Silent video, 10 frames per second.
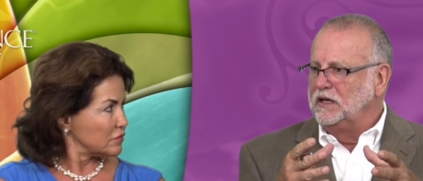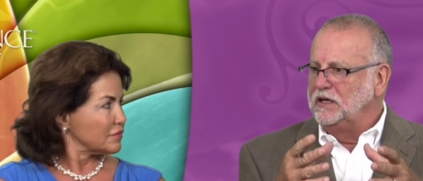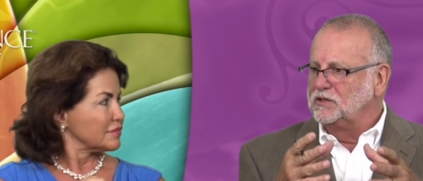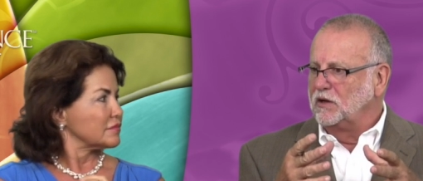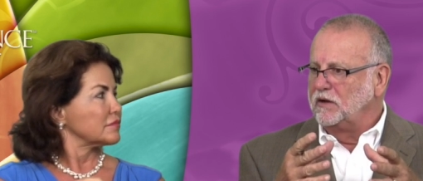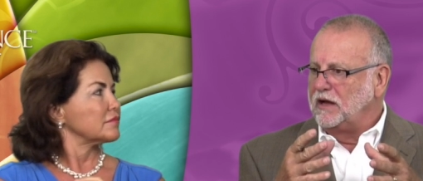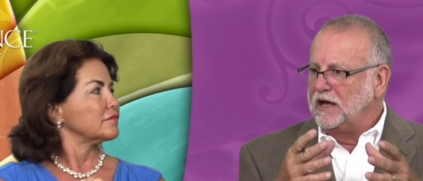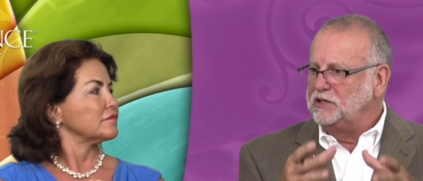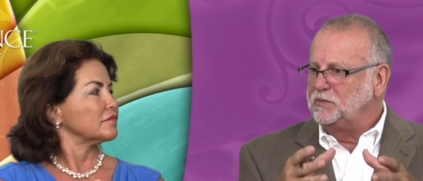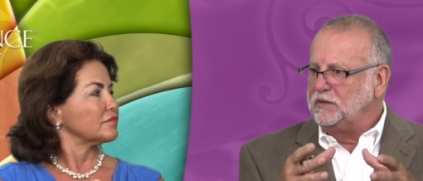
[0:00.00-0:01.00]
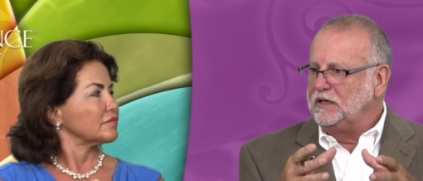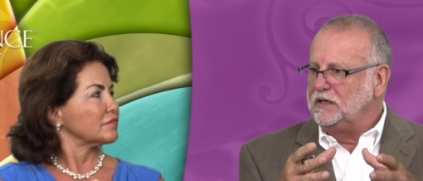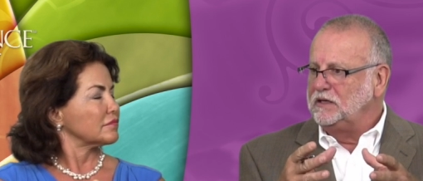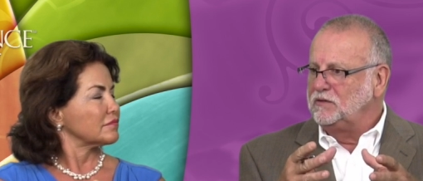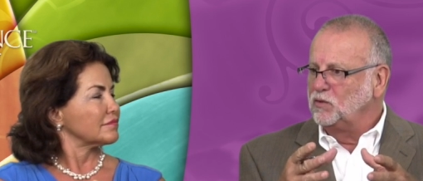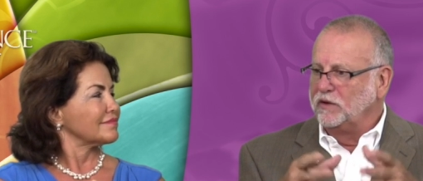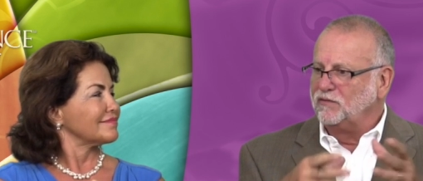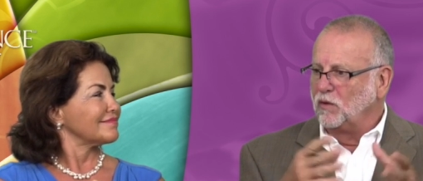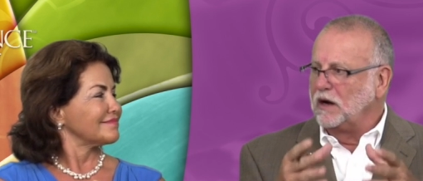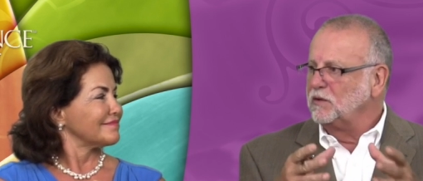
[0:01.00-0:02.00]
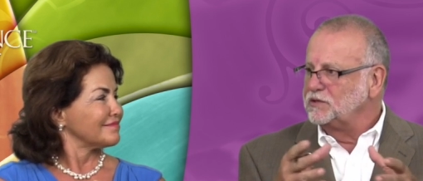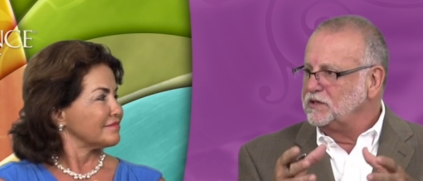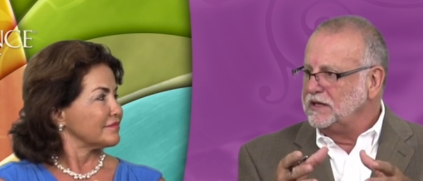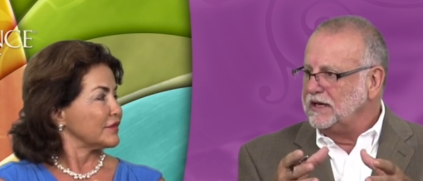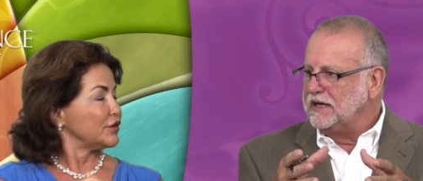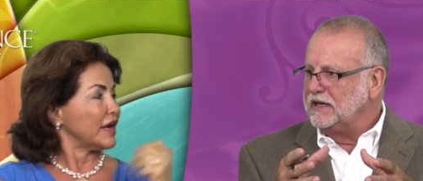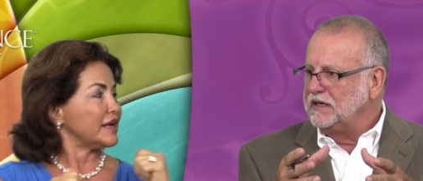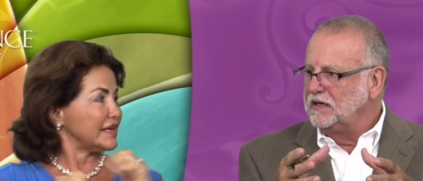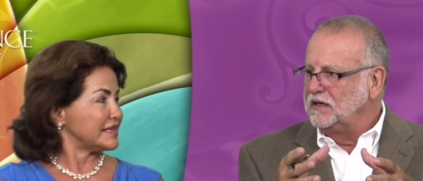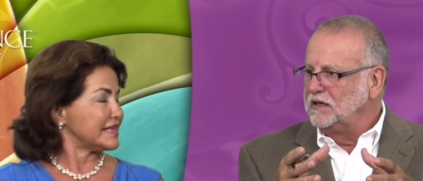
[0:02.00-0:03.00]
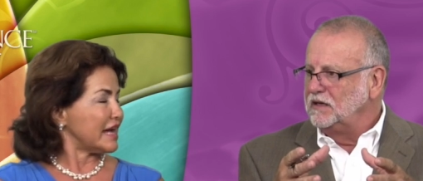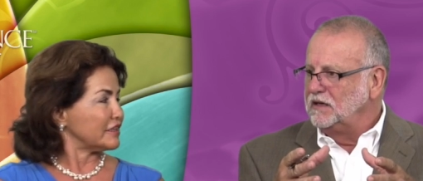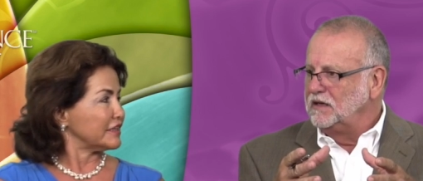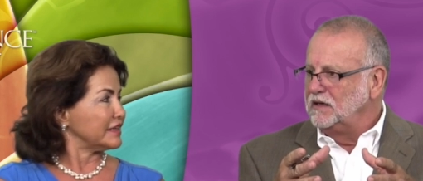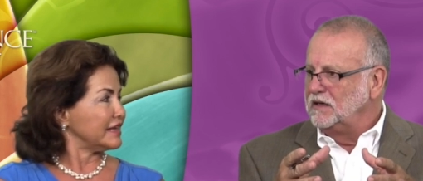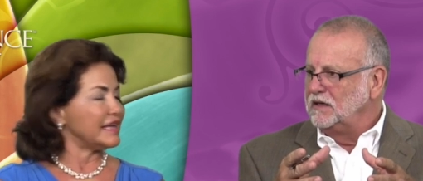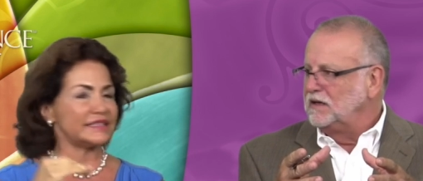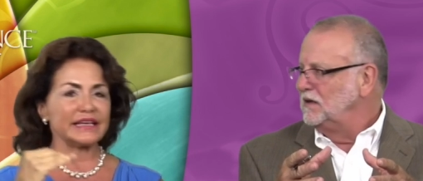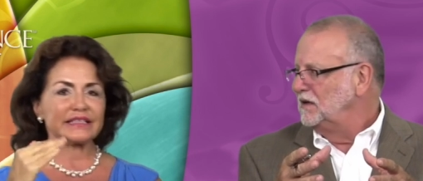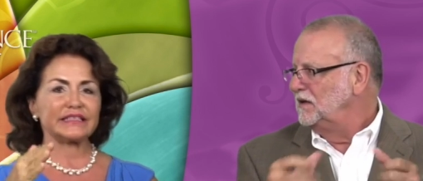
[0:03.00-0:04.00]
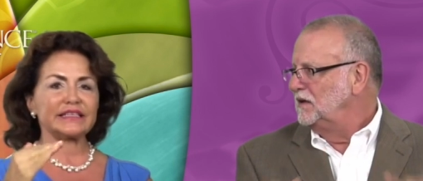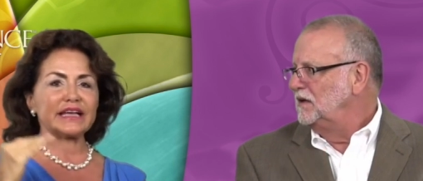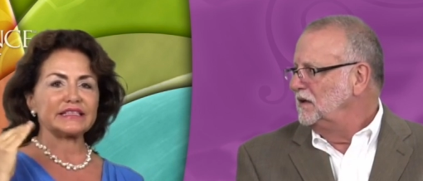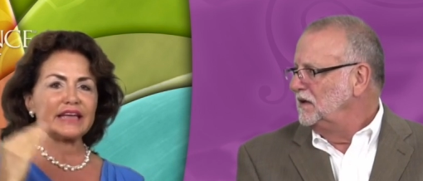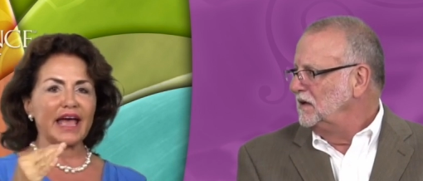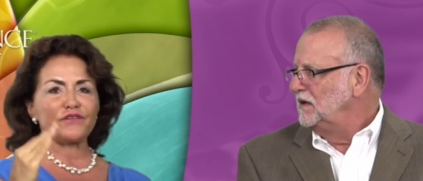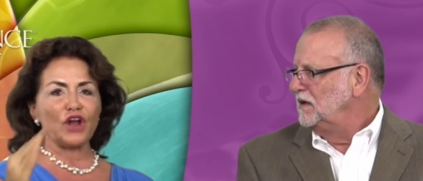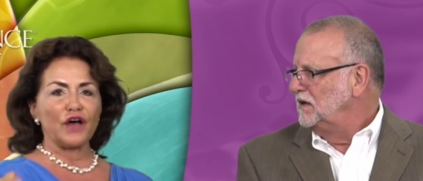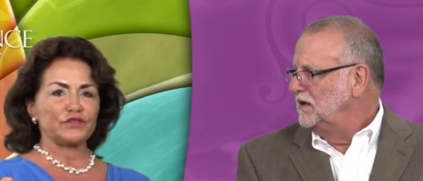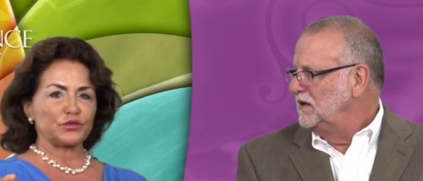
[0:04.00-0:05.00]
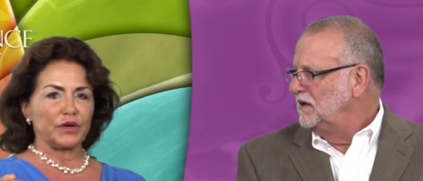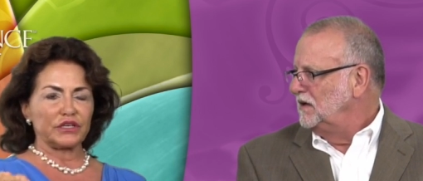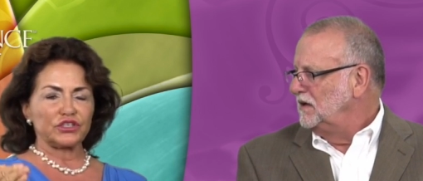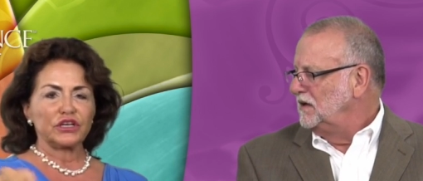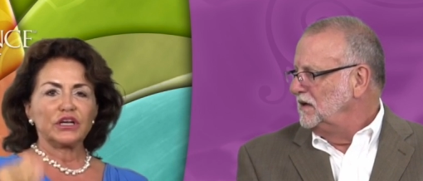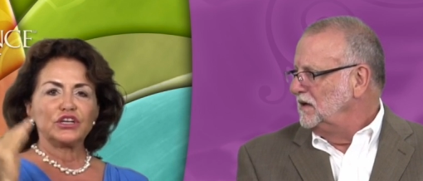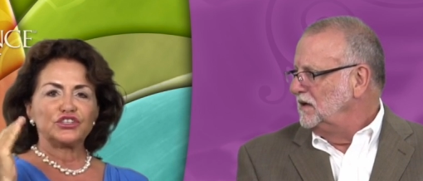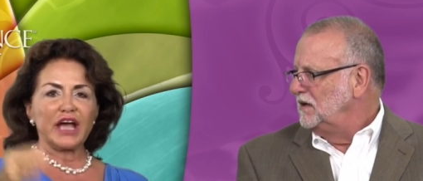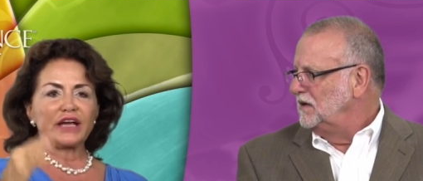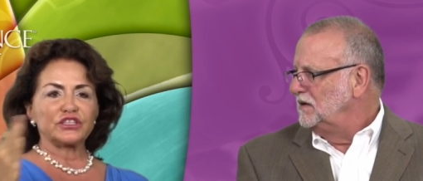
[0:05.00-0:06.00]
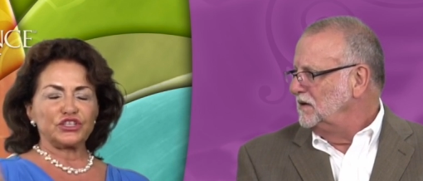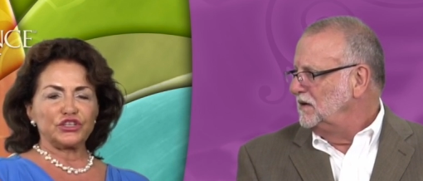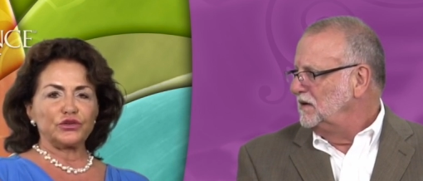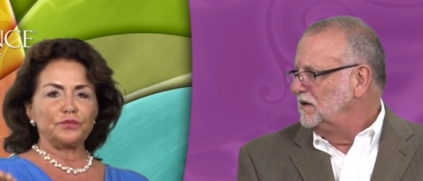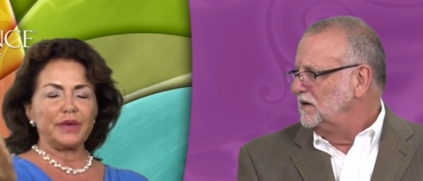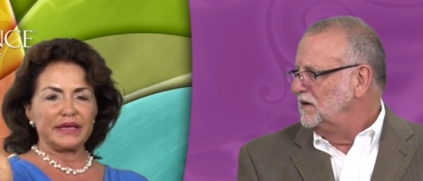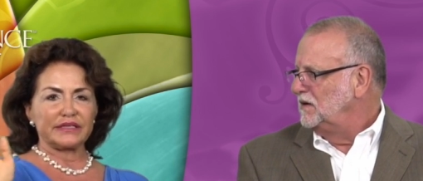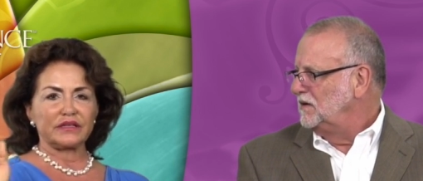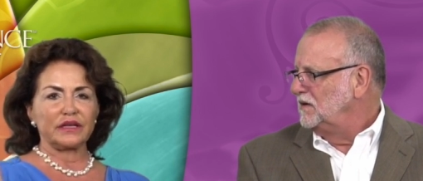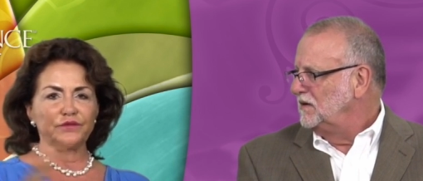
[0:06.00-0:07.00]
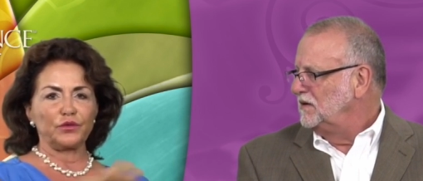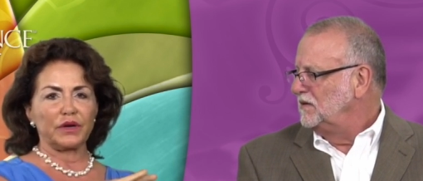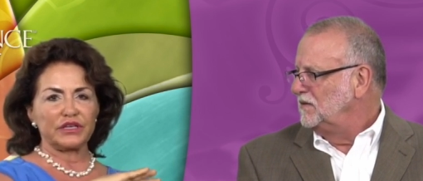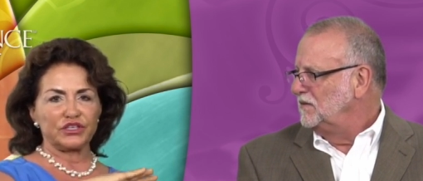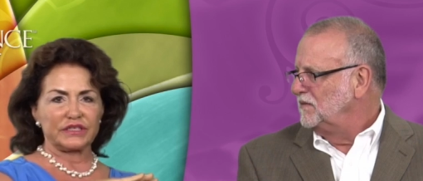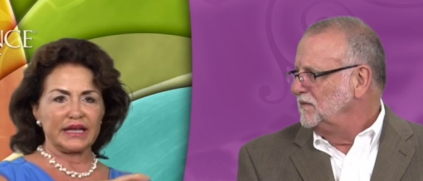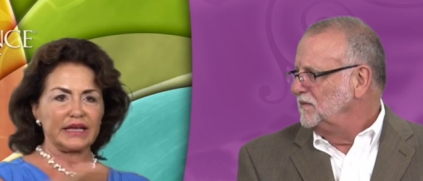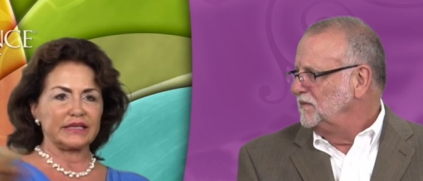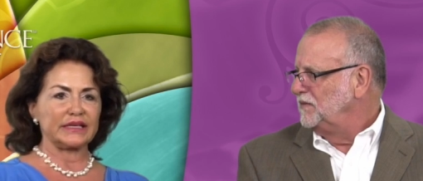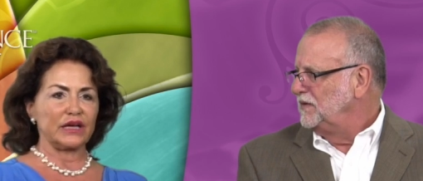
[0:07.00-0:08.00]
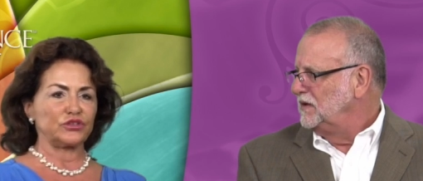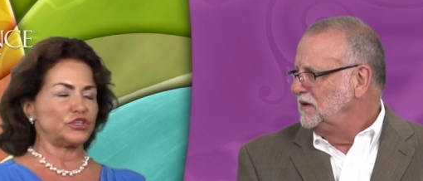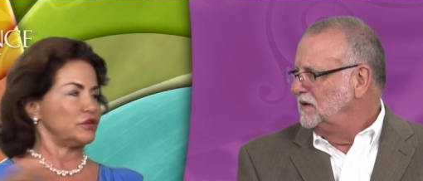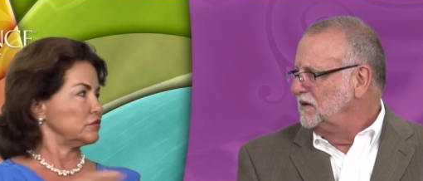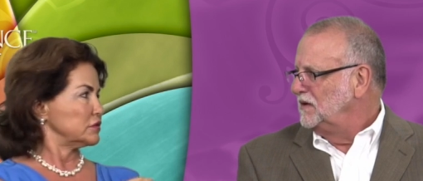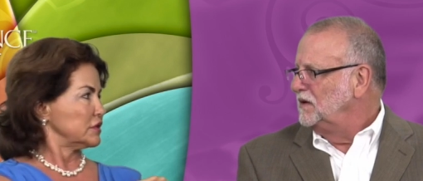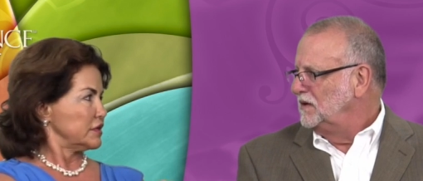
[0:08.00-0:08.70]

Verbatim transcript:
Speaker 1: is on high speed 24 hours a day. You got
Speaker 2: it exactly. It's it doesn't have an off switch. JAK's 2 basically if you want to just take it down to